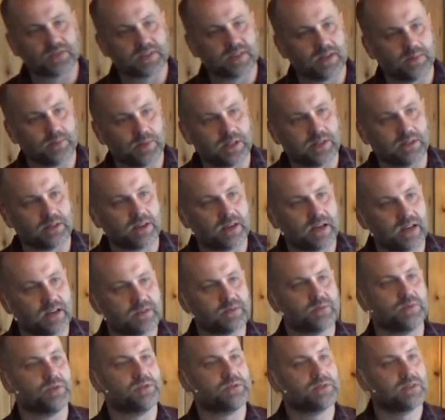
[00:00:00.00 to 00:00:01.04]
statement in the
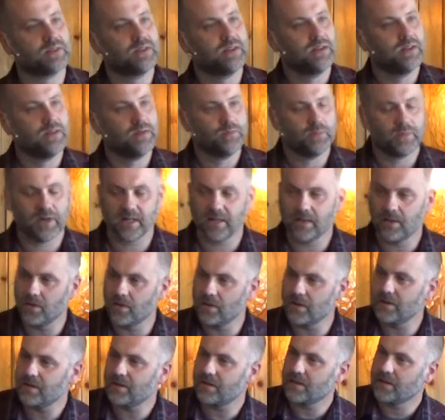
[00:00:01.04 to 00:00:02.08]
Gospels, "My
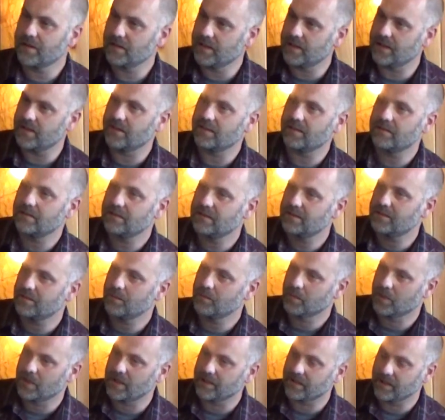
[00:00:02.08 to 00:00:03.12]
Lord and
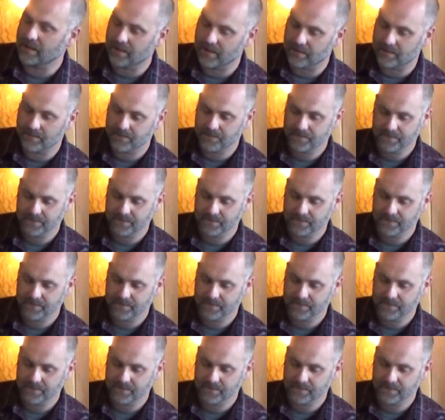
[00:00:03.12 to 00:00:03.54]
my God."